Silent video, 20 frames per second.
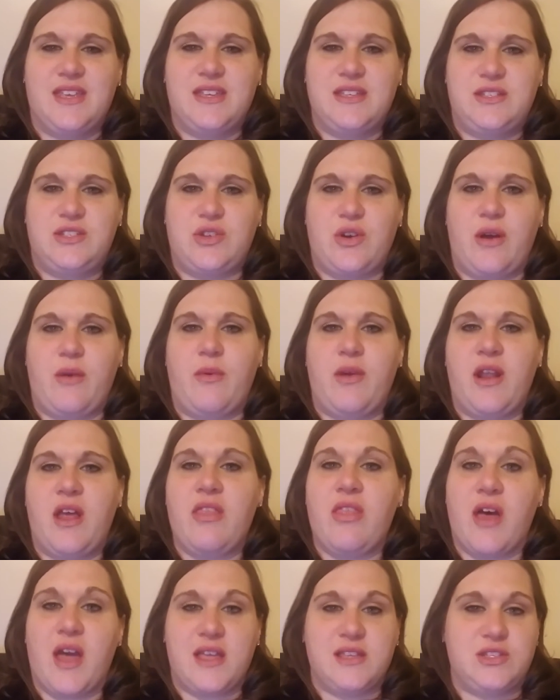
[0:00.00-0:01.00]
So I went
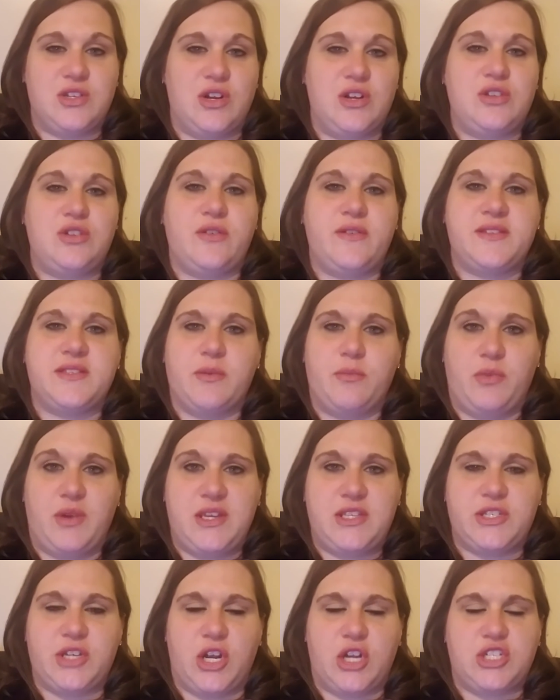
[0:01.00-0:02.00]
online, started doing some
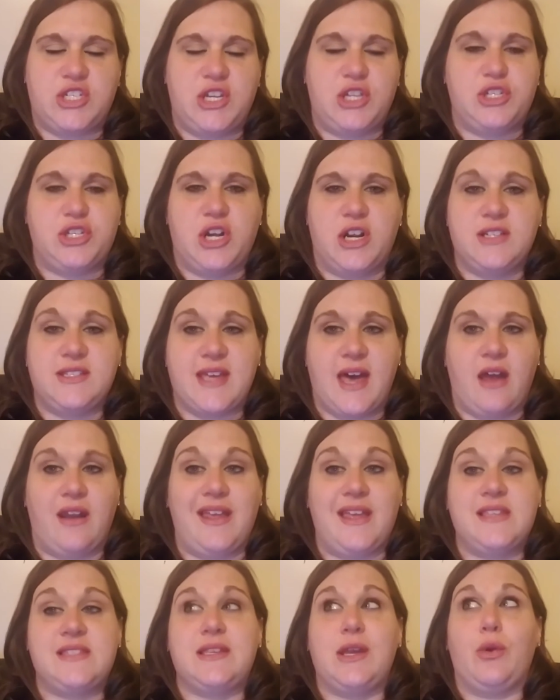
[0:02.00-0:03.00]
research, and it turns
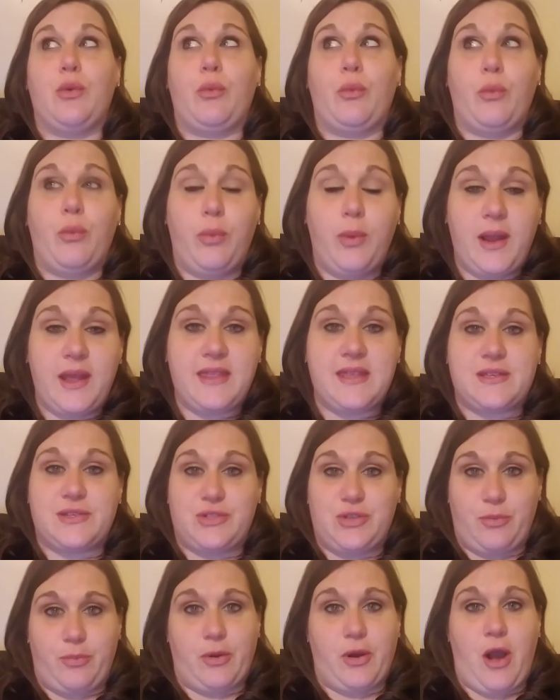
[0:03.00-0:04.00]
out it's really
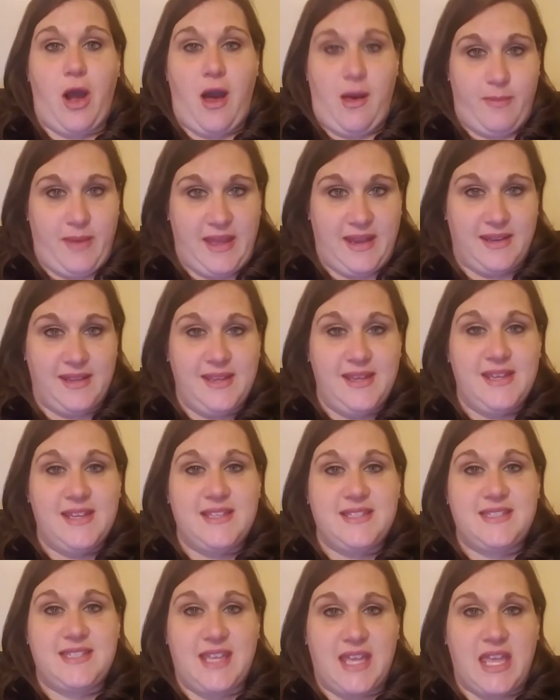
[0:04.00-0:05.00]
super common
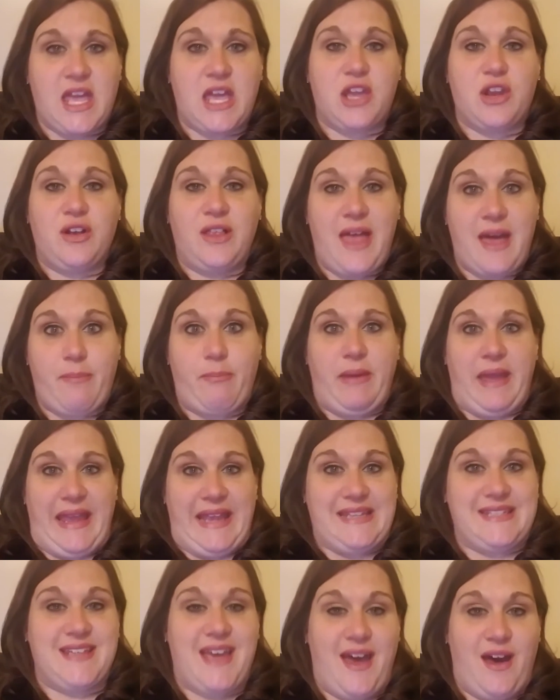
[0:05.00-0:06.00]
to get your
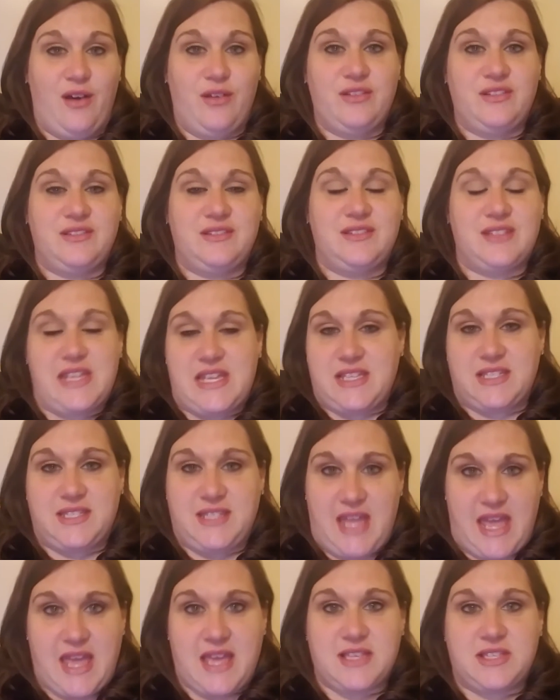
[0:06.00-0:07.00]
Lapband out these
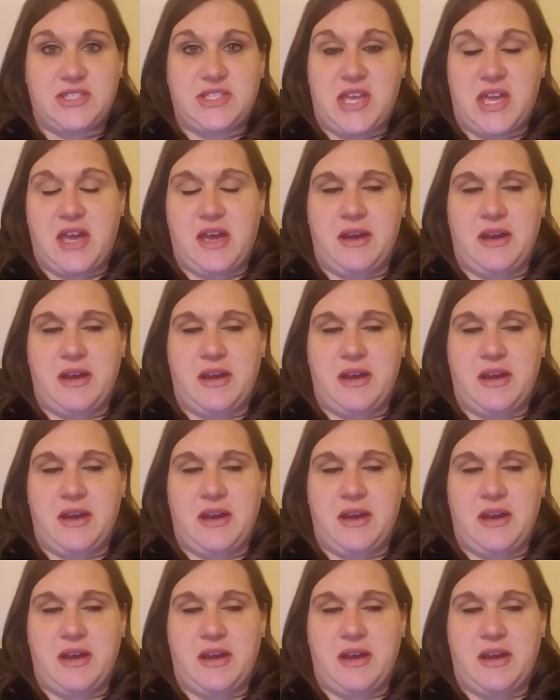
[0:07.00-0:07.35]
days.